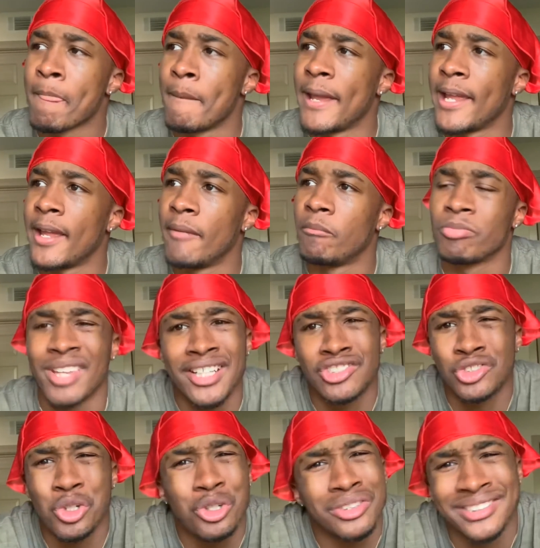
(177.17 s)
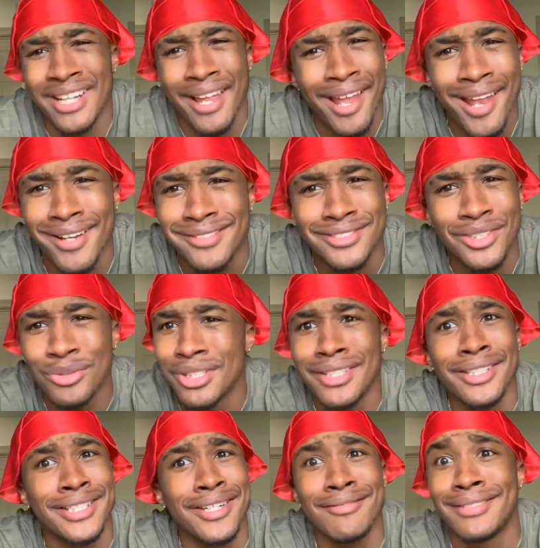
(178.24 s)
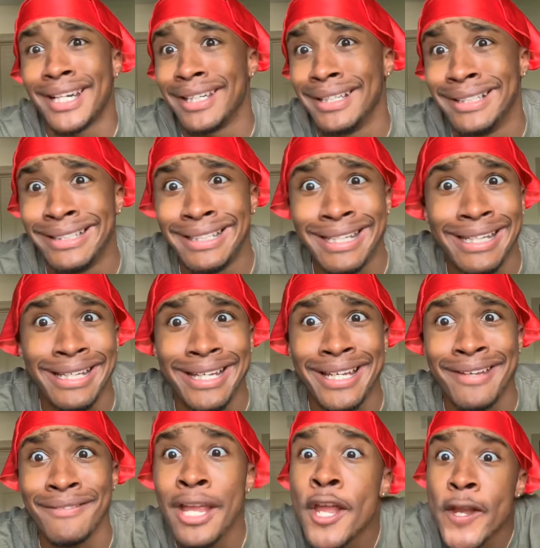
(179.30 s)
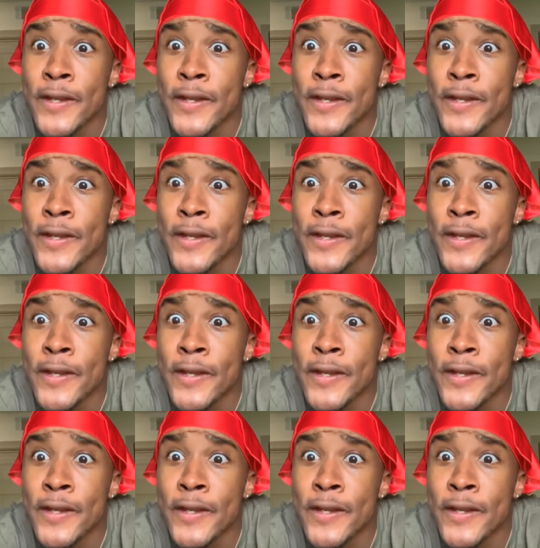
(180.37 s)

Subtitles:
And it's towards the end. So you're ready to leave.